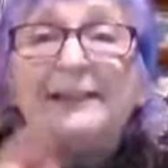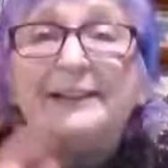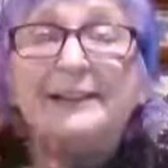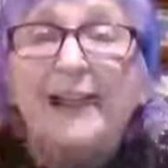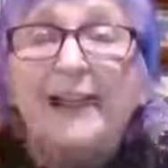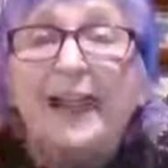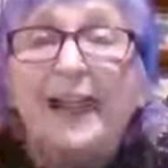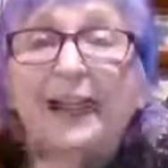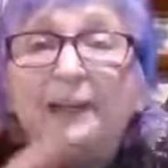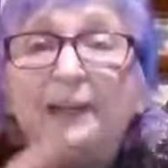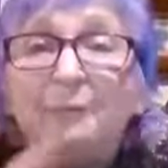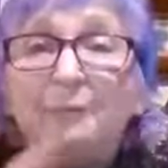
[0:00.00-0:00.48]

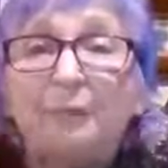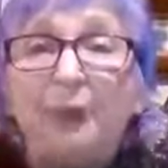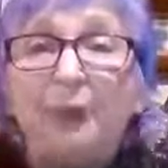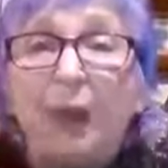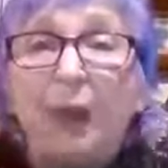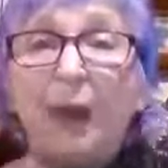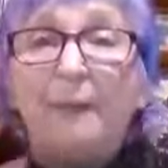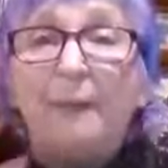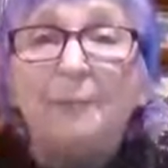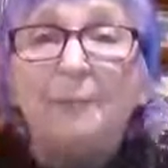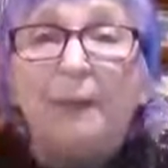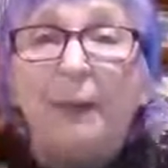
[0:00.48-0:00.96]
said
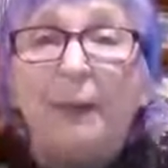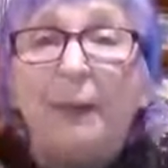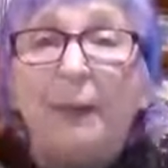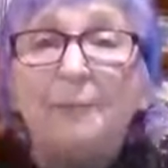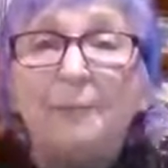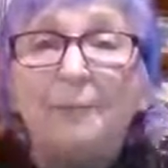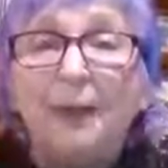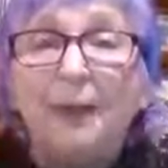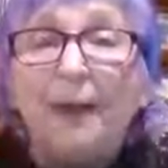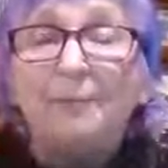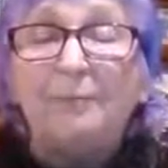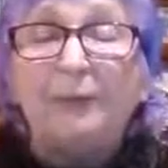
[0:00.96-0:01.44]
blah
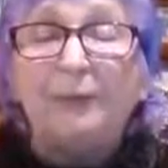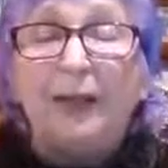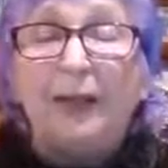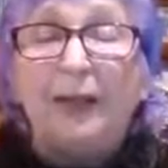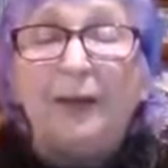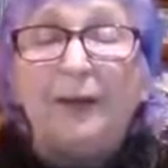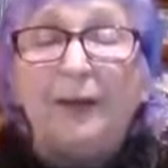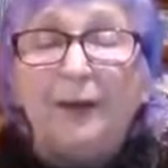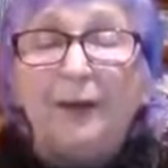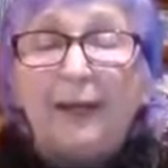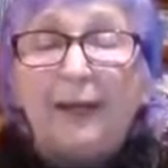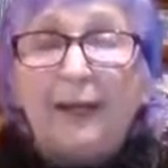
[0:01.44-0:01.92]
blah blah
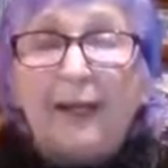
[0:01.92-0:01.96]
blah.